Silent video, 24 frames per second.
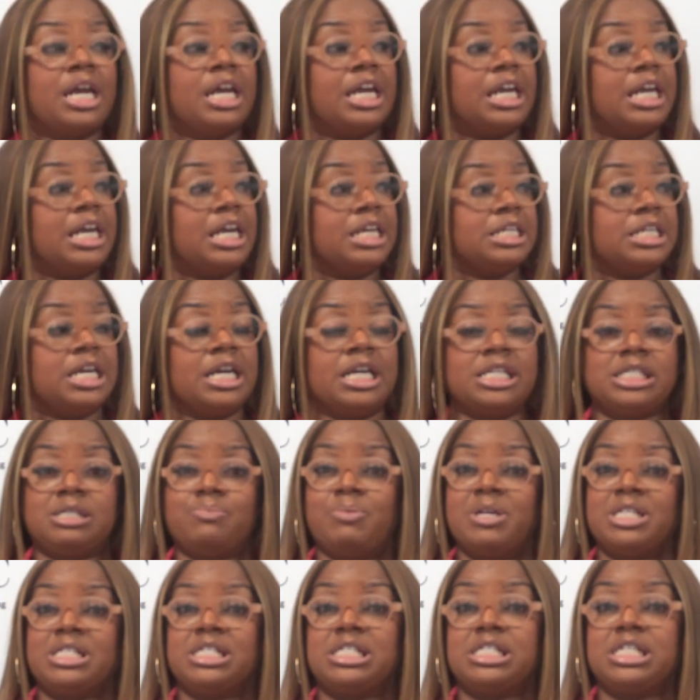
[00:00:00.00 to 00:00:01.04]
His
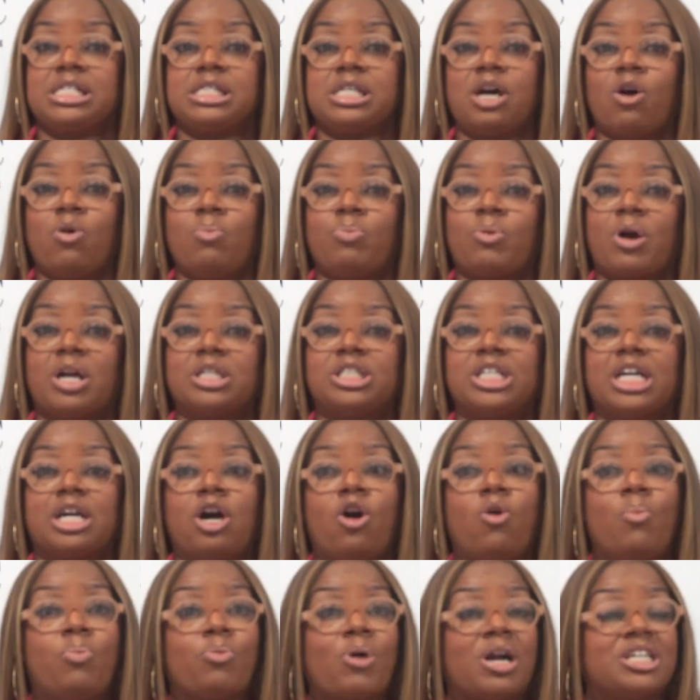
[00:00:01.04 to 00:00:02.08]
business is Hope Project.
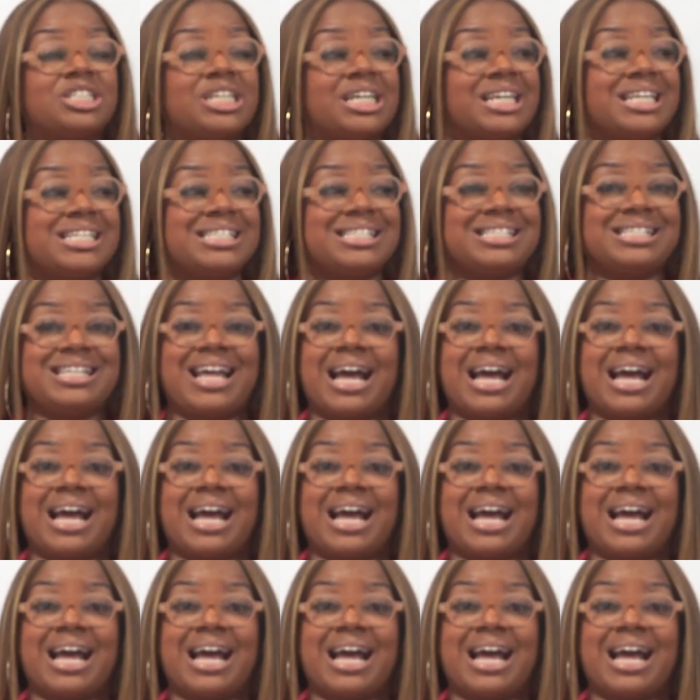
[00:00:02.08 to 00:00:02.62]
Hope Project is